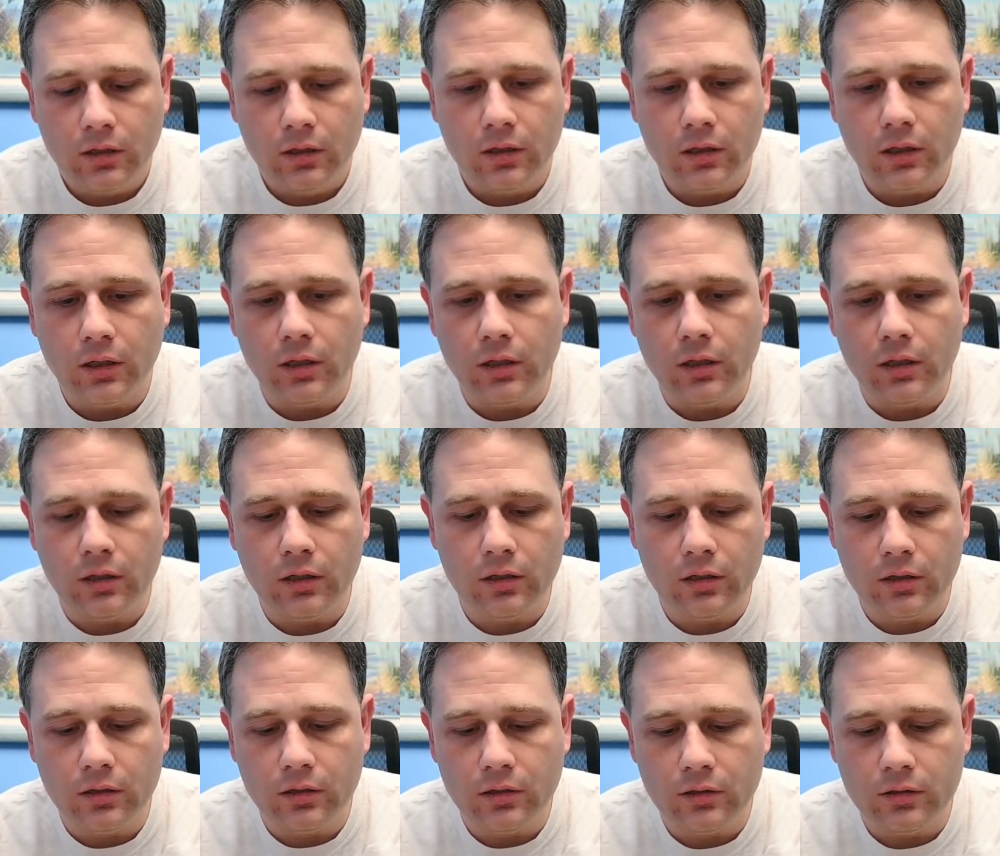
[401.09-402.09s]

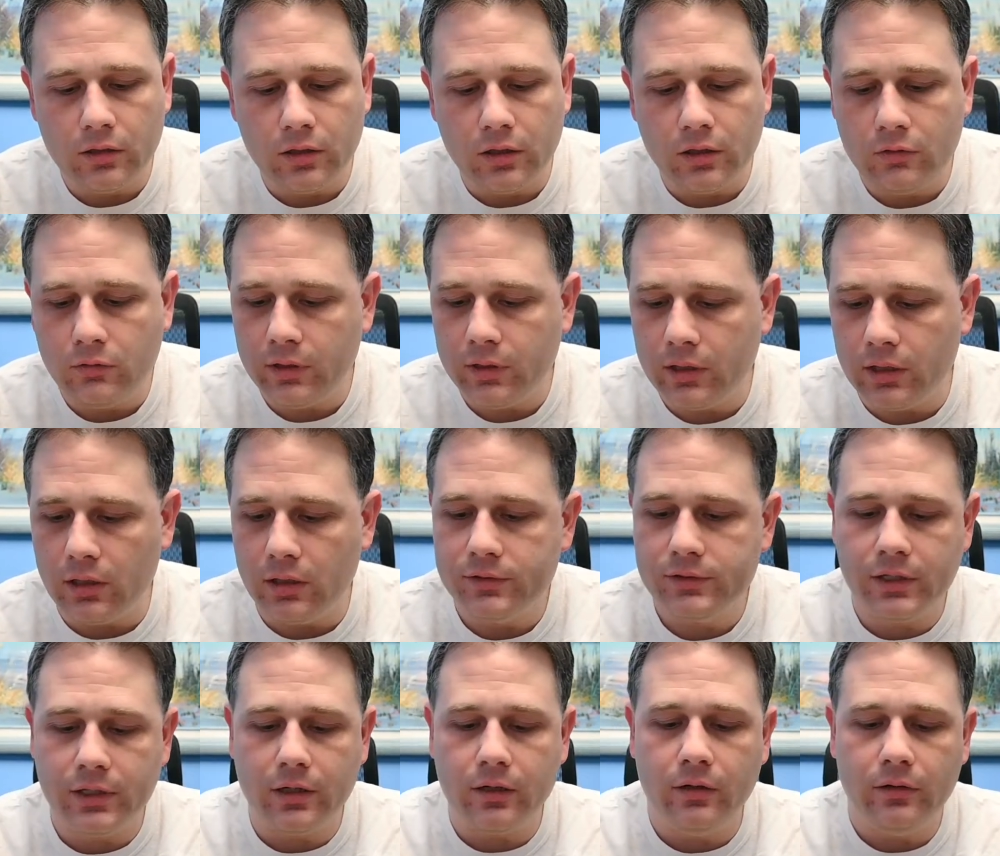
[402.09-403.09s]
and a quick
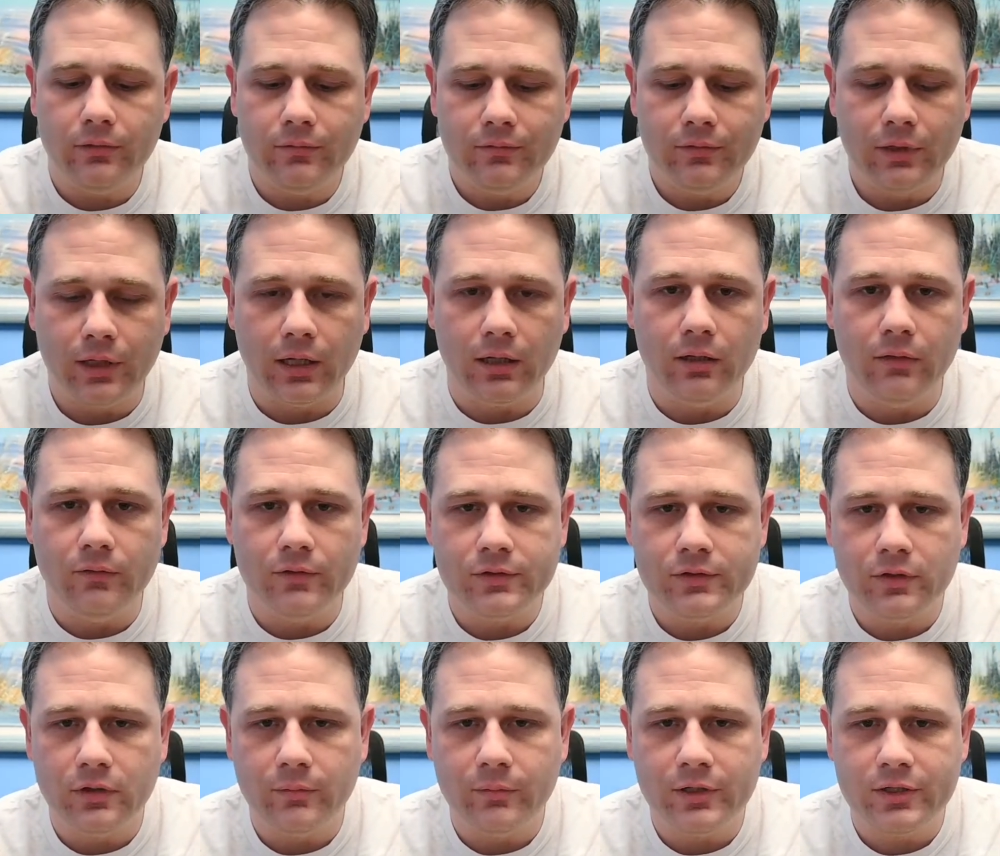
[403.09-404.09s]
sticker. Gotta love those
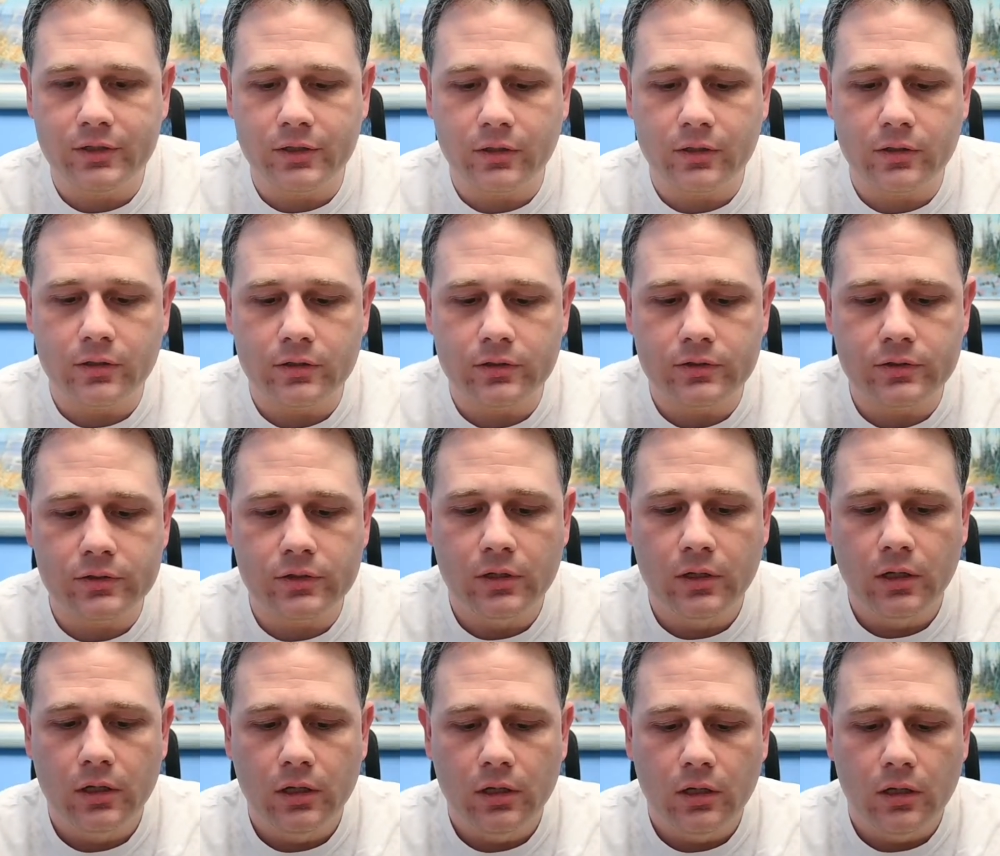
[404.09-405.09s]
Turtle Beach stickers,
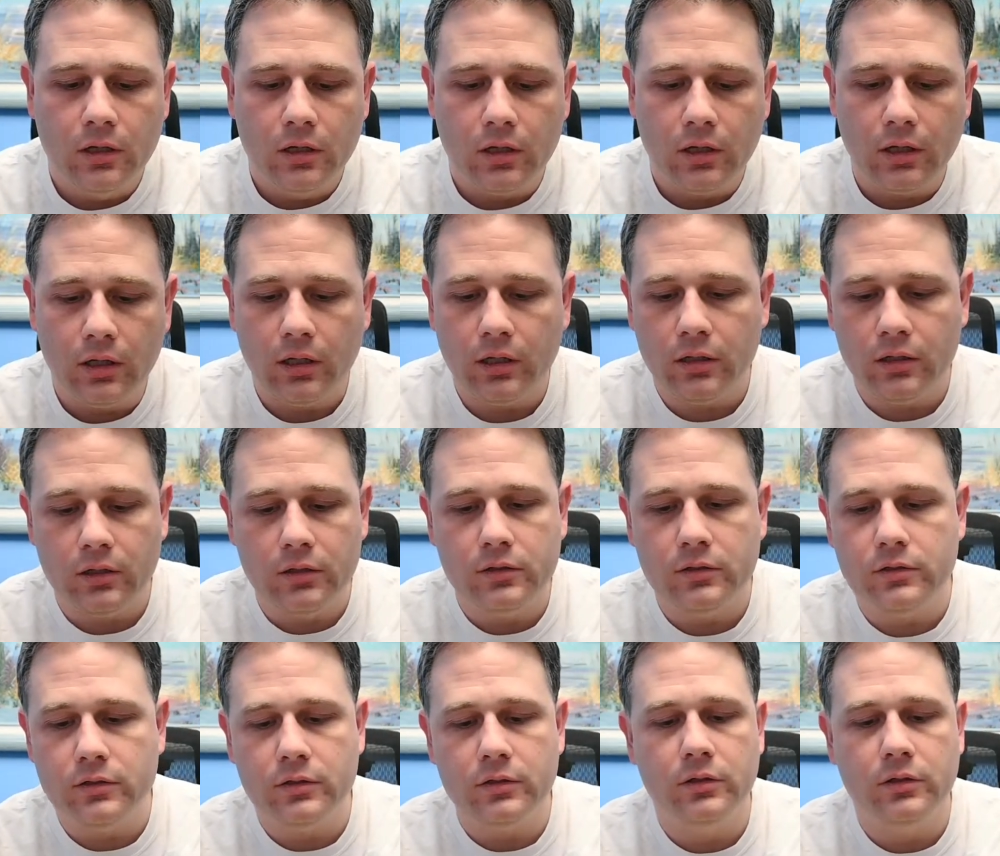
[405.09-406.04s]
and